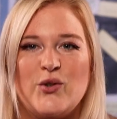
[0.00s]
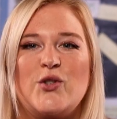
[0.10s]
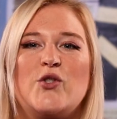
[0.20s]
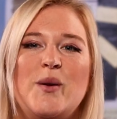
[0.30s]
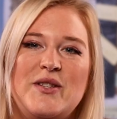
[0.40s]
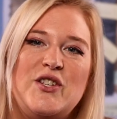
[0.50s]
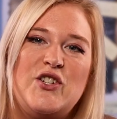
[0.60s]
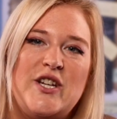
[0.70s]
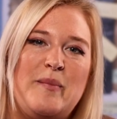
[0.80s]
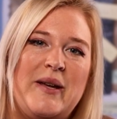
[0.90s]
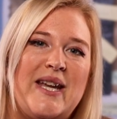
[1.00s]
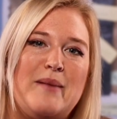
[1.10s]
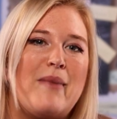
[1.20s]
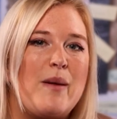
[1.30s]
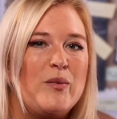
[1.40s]
or the trip to the
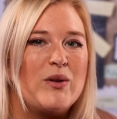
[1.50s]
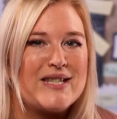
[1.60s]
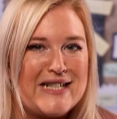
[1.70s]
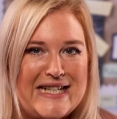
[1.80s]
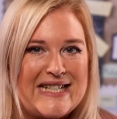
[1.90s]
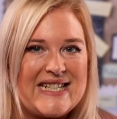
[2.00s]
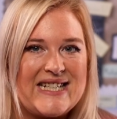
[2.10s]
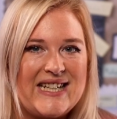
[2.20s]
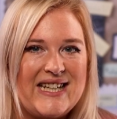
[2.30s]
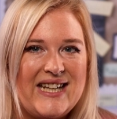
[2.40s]
GP may be what's needed.